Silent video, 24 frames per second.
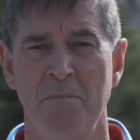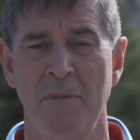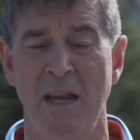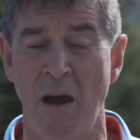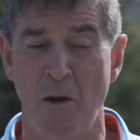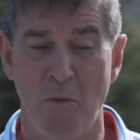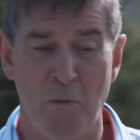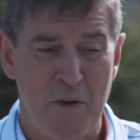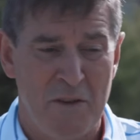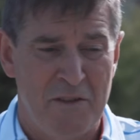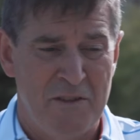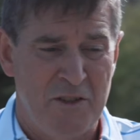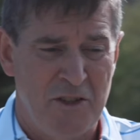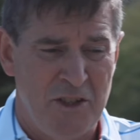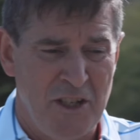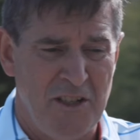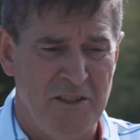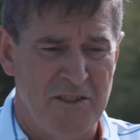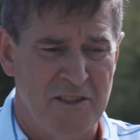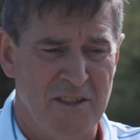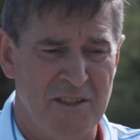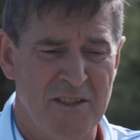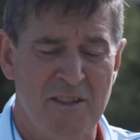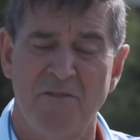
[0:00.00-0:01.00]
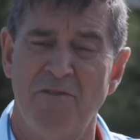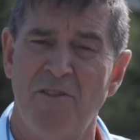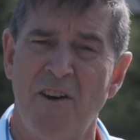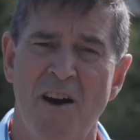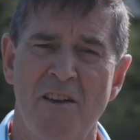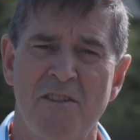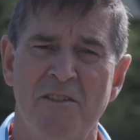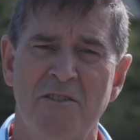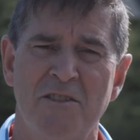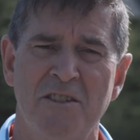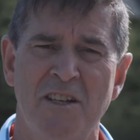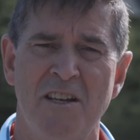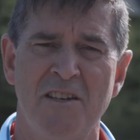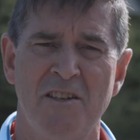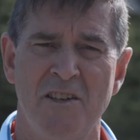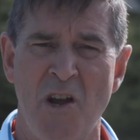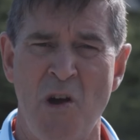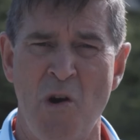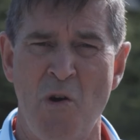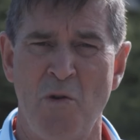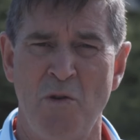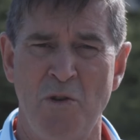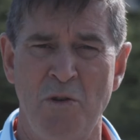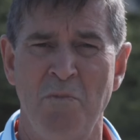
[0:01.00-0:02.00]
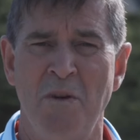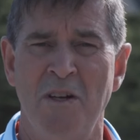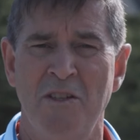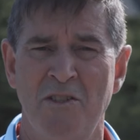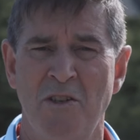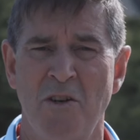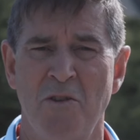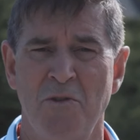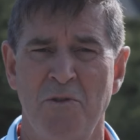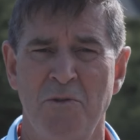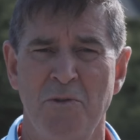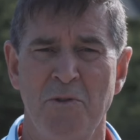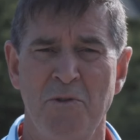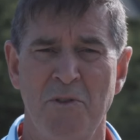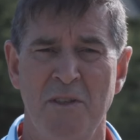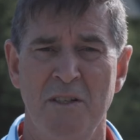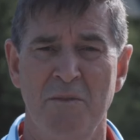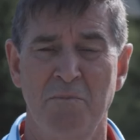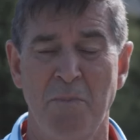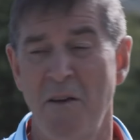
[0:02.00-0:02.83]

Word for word: Now, with Jesus, the Father said, No, you must go through this.